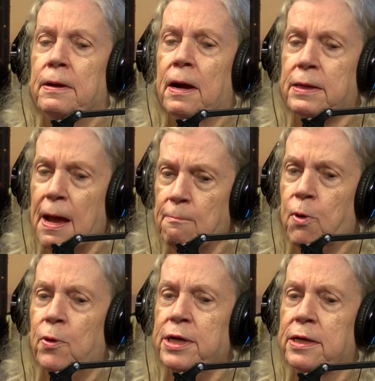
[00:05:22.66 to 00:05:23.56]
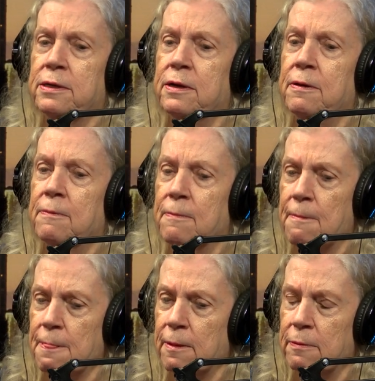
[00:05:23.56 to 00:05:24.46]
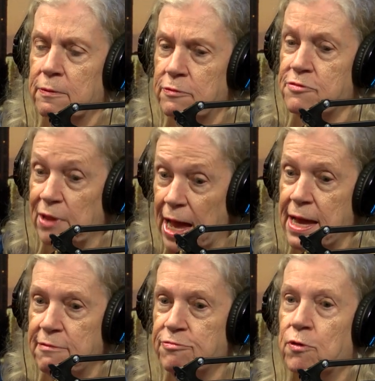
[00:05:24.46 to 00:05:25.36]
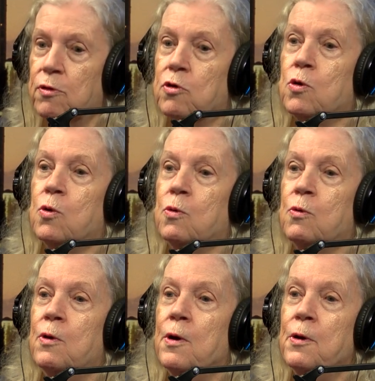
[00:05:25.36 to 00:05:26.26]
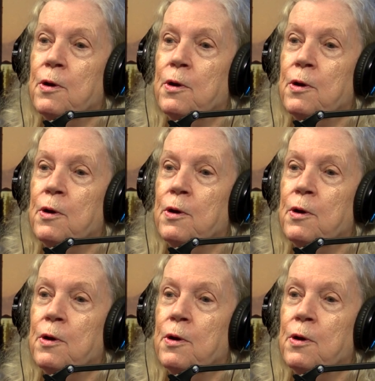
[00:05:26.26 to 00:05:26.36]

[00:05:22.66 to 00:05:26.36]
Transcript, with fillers: a Cambodian slave who